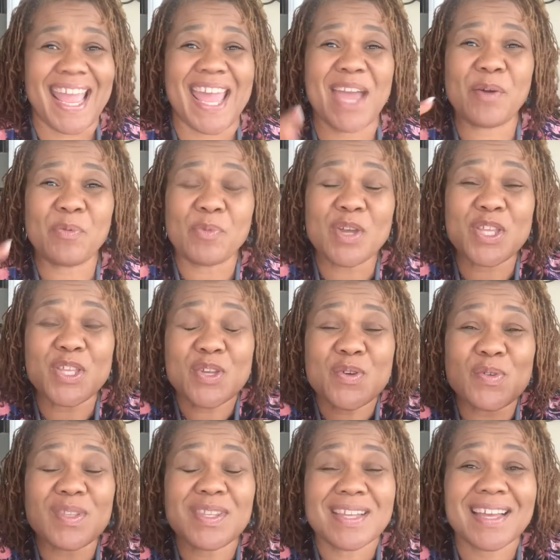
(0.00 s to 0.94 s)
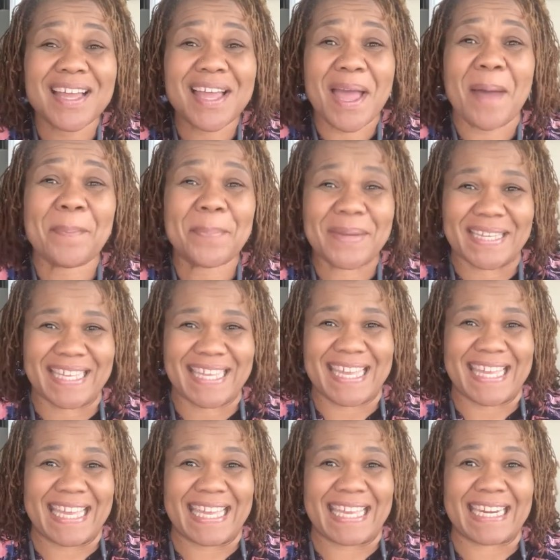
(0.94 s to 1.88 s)
And when you look up
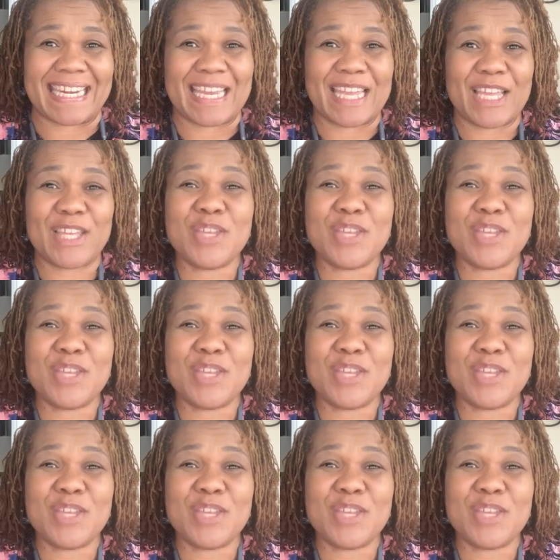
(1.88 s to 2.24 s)
again,